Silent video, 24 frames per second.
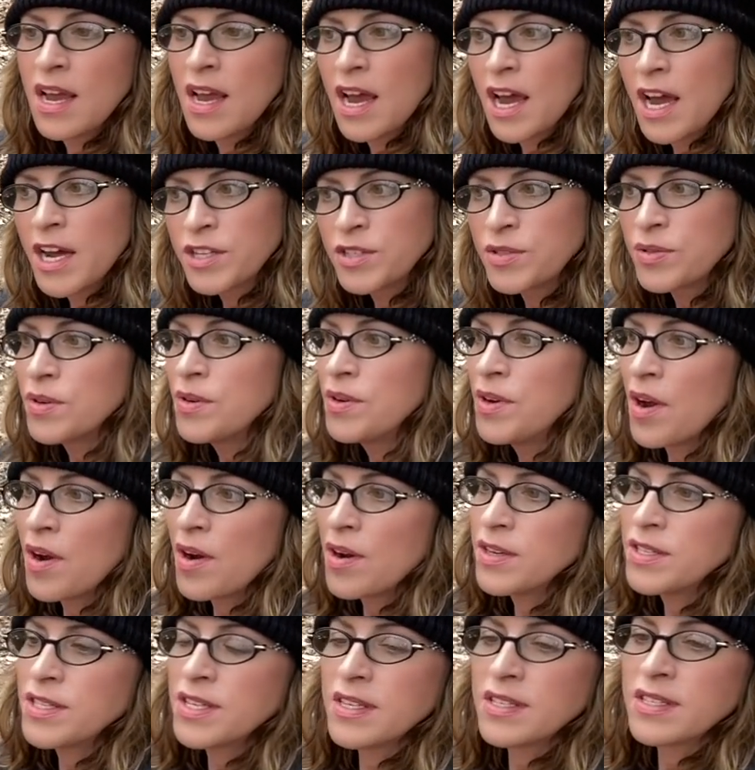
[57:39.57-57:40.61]
A true
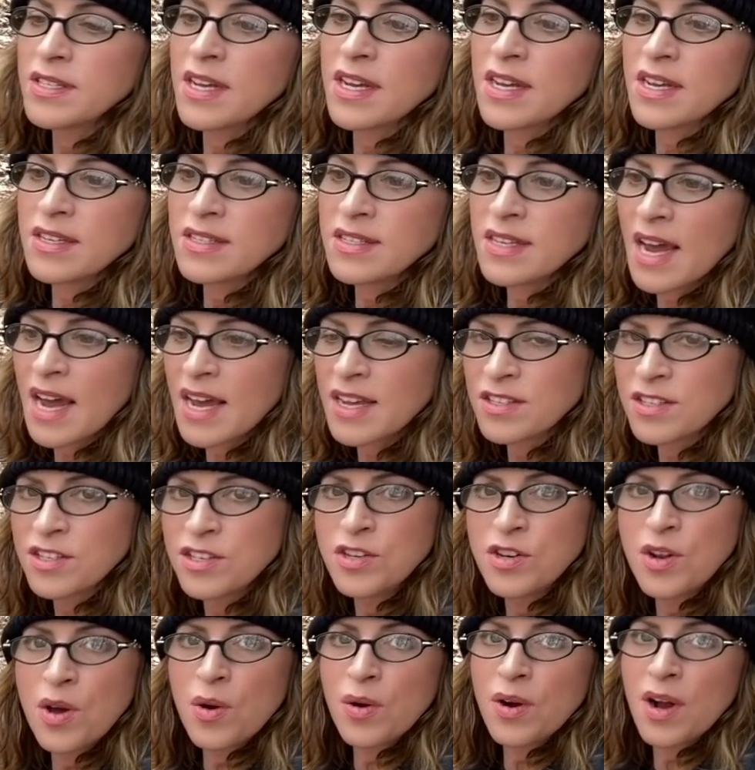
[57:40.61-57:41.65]
narcissist has
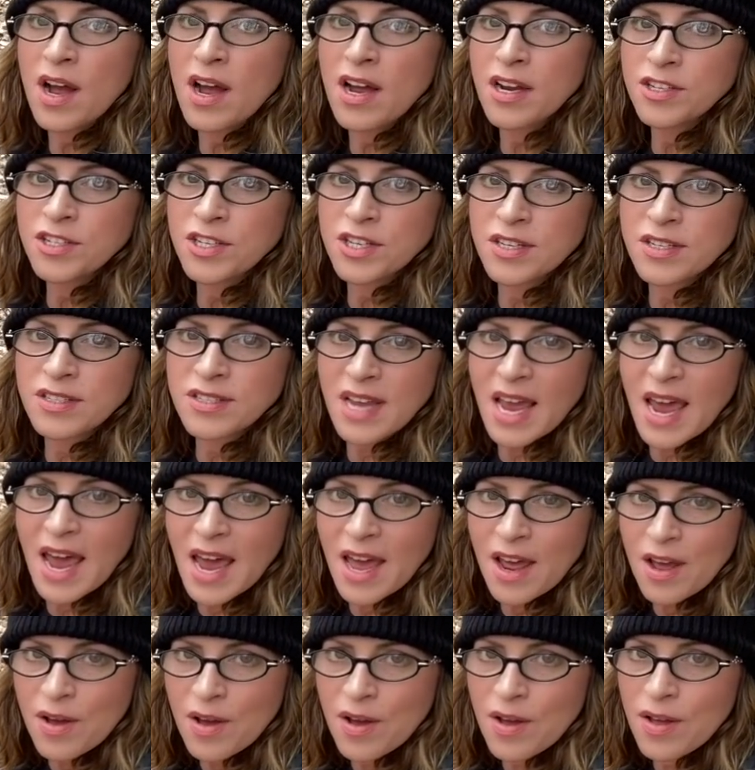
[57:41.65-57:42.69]
no conscience
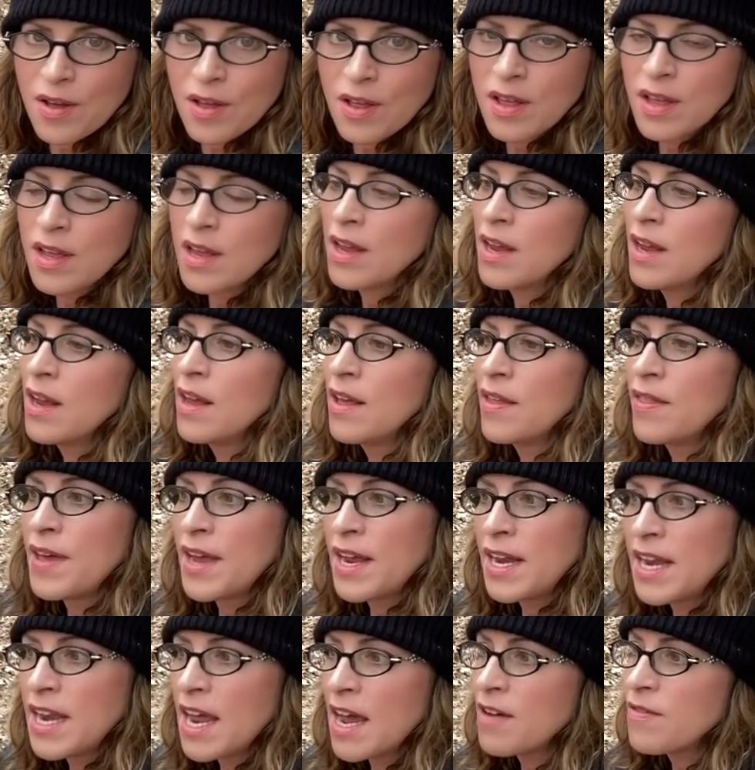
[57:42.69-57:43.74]
at all.
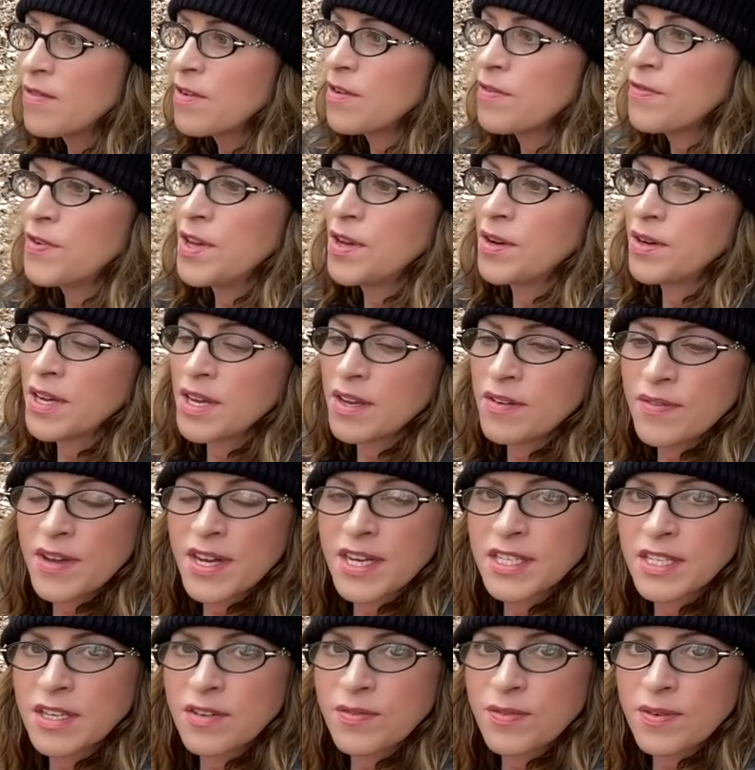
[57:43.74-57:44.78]
They never feel
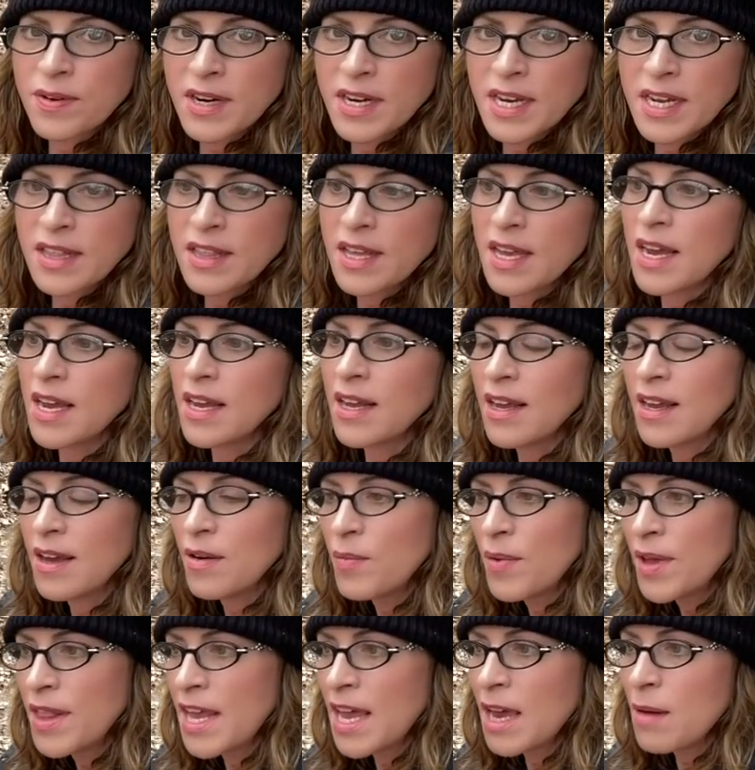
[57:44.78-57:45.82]
convicted for anything.
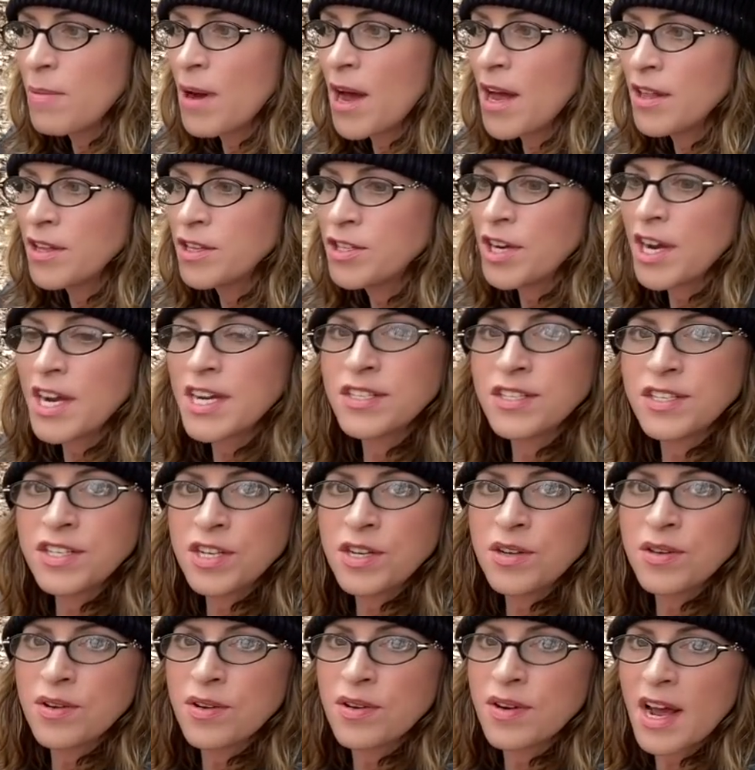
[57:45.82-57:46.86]
When they apologize to
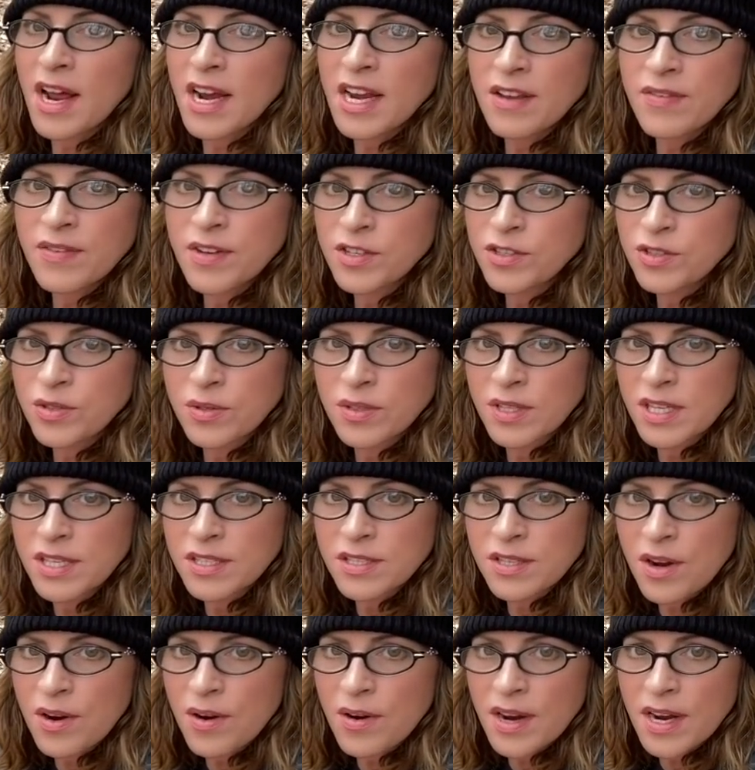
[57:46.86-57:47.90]
you, they're not even truly
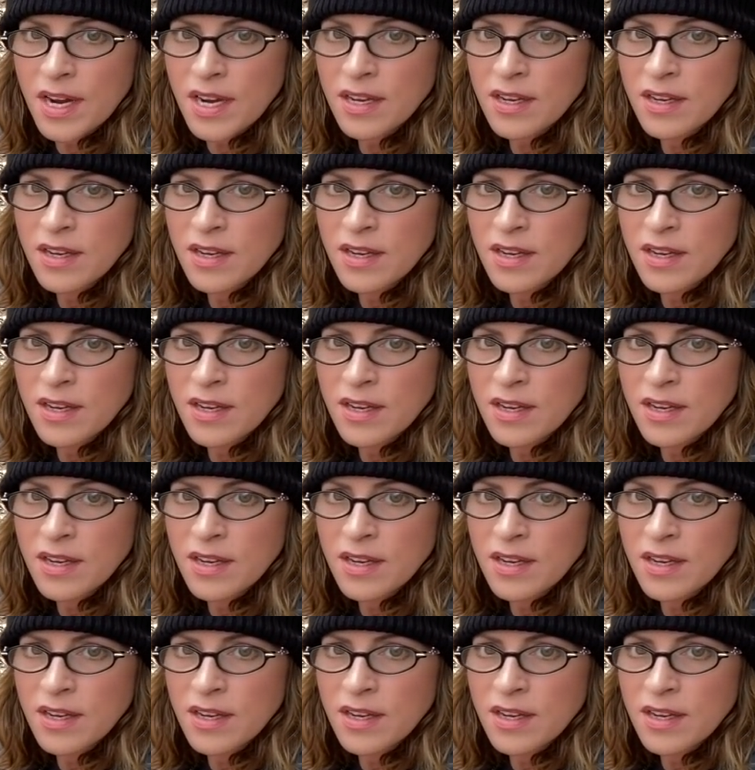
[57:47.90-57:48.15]
sorry.